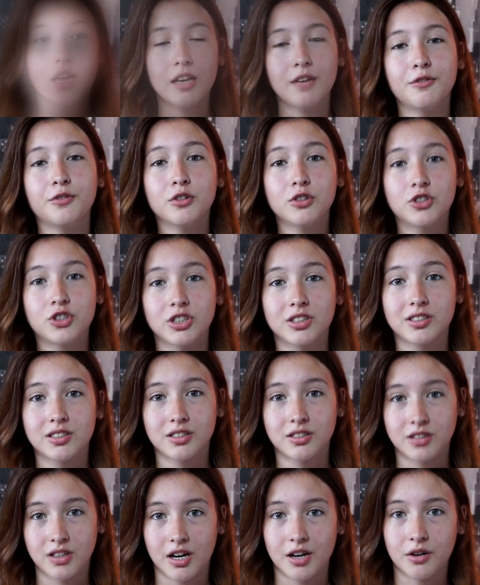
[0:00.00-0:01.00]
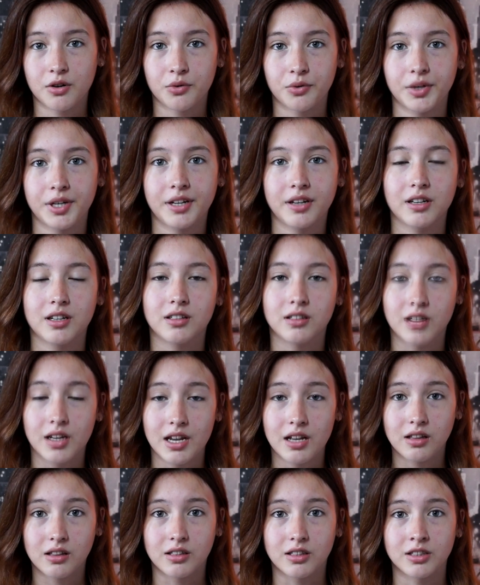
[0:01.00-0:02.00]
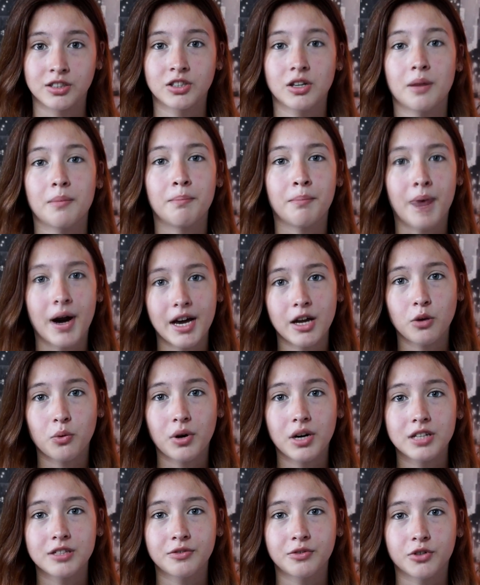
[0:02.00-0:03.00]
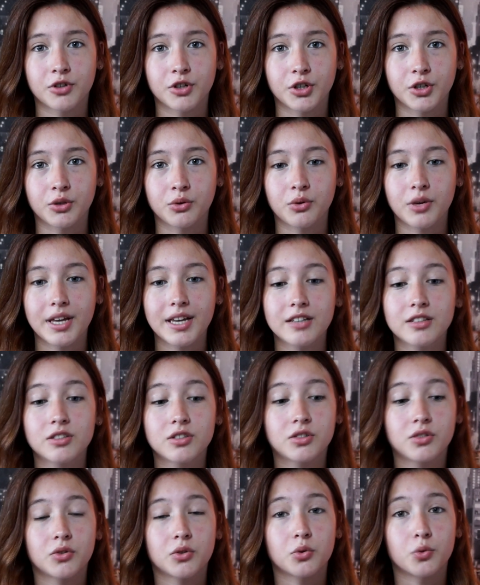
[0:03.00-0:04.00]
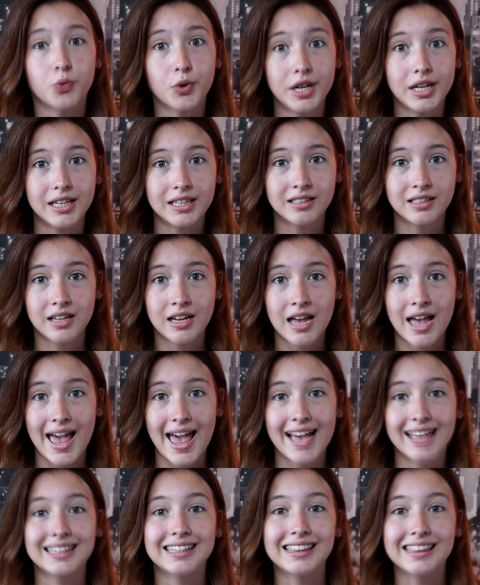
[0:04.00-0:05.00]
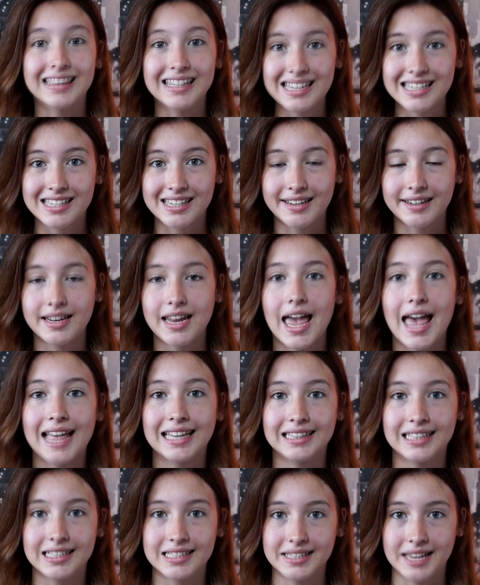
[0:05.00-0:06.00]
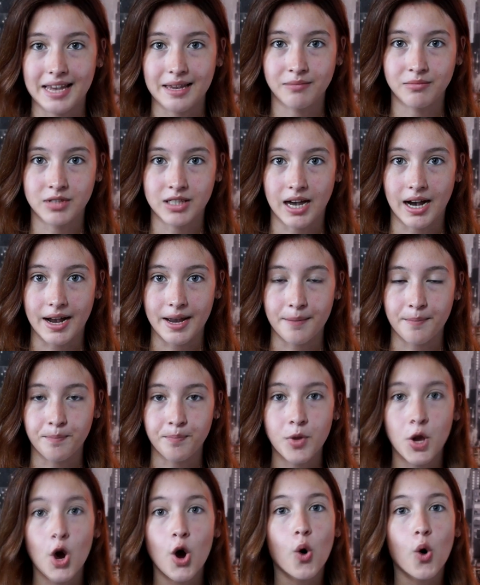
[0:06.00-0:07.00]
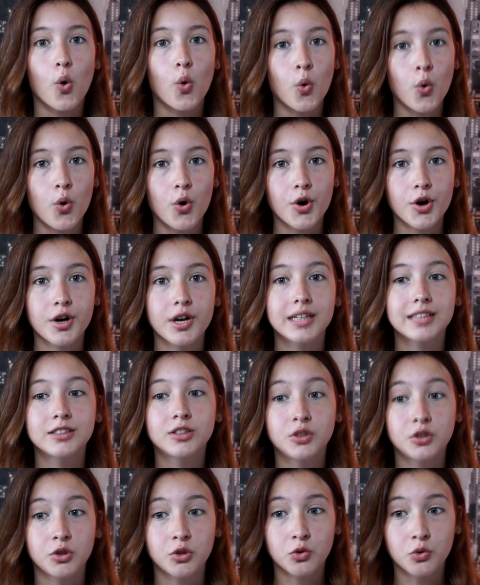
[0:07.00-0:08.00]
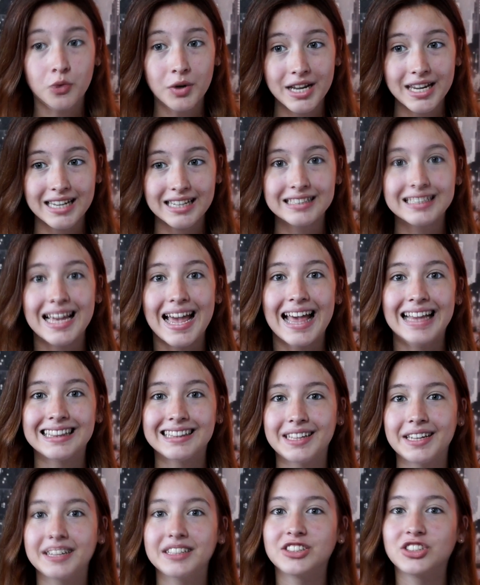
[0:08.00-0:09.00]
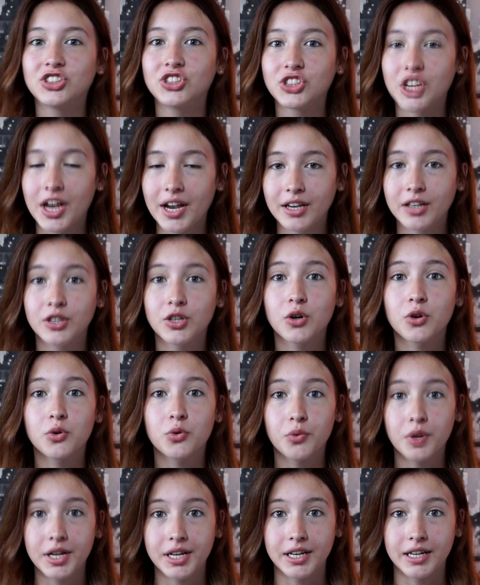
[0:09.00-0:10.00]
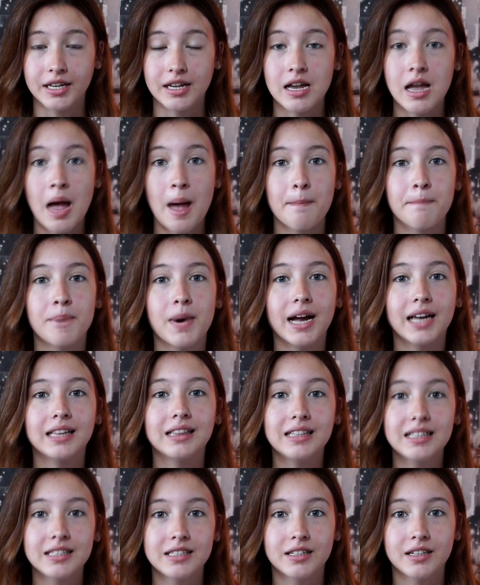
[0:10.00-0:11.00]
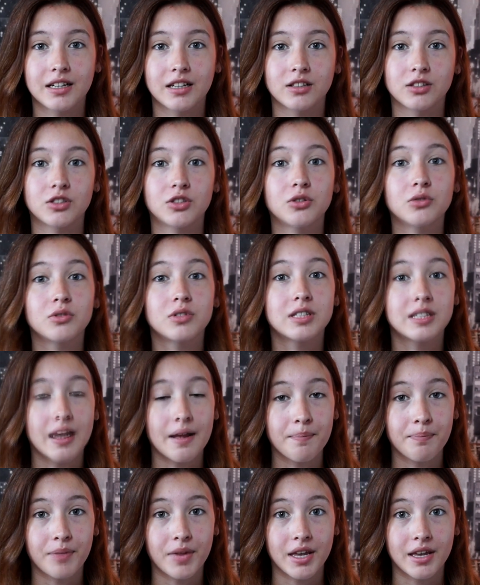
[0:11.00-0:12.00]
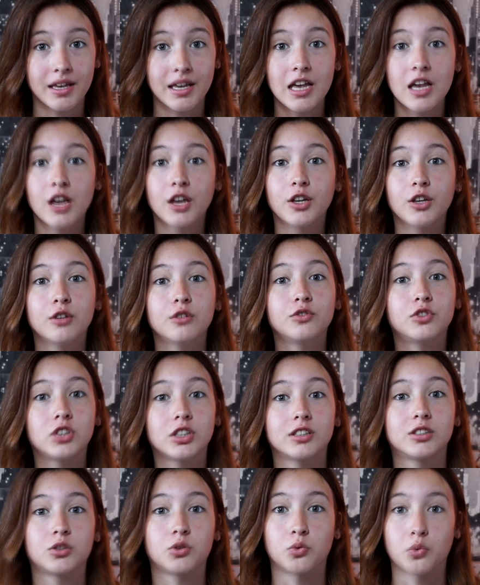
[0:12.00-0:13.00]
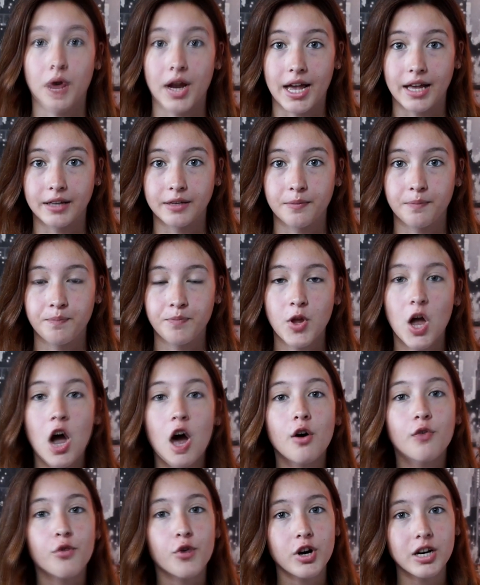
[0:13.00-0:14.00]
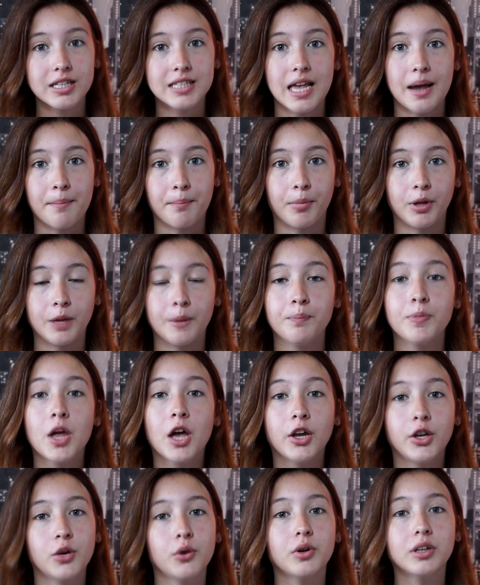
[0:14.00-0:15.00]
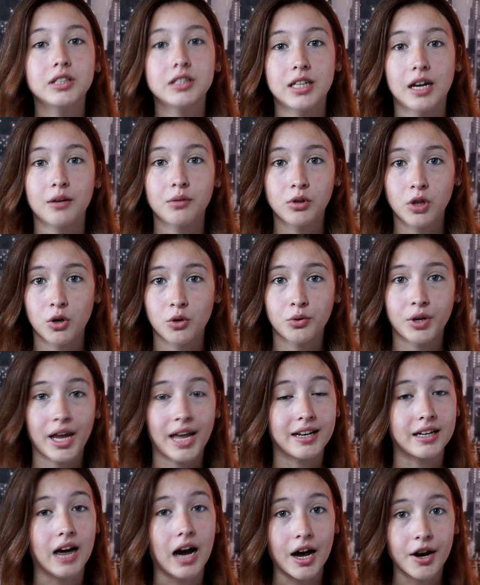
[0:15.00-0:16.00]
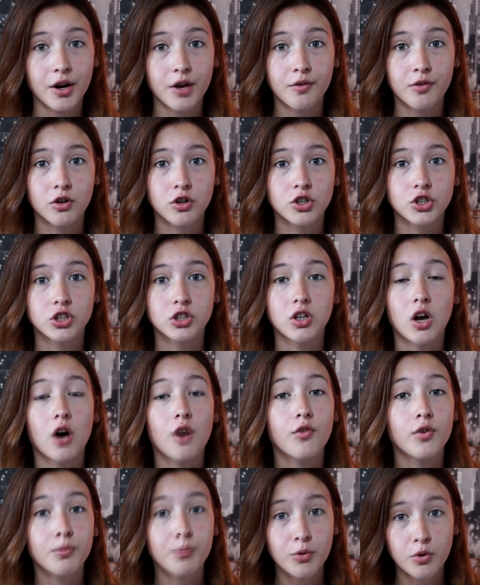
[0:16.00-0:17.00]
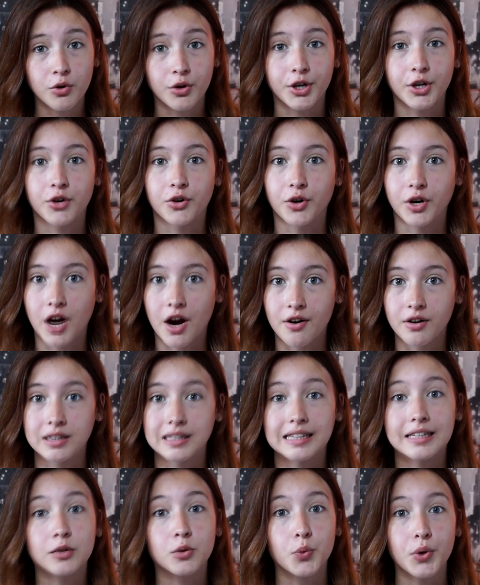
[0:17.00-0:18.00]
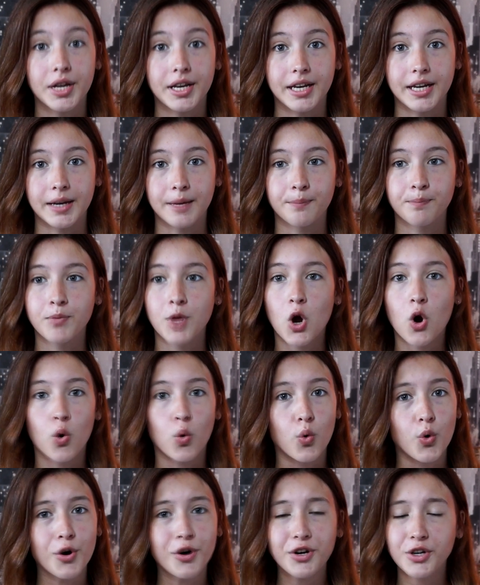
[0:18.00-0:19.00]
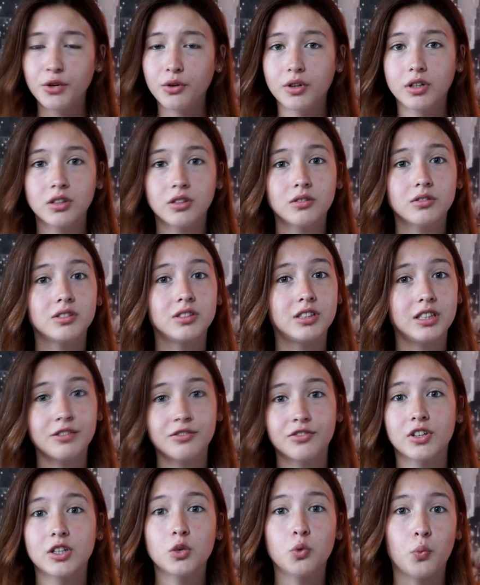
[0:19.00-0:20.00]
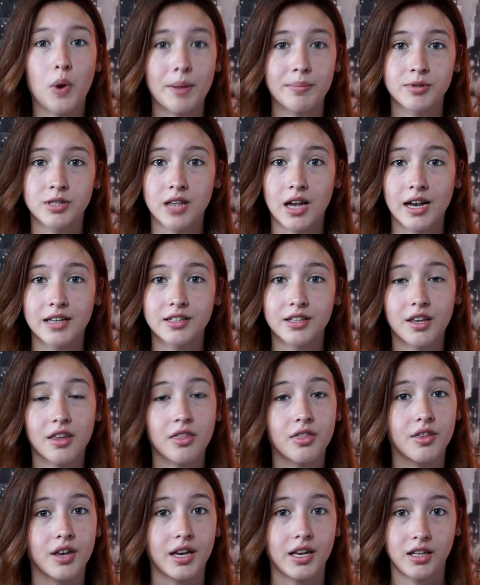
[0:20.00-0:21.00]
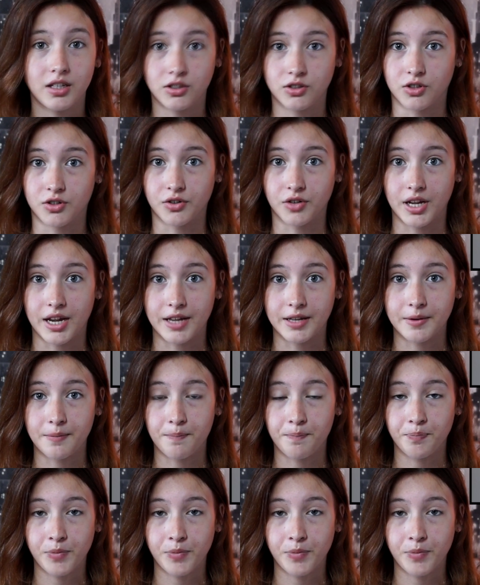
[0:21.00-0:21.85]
If you just start reading in English, my advice for you is to read and listen at the same time, or to read and then check your reading by listening to something you just read. For example, you can download an audio version of a book you're currently reading, or you can use different websites in the internet.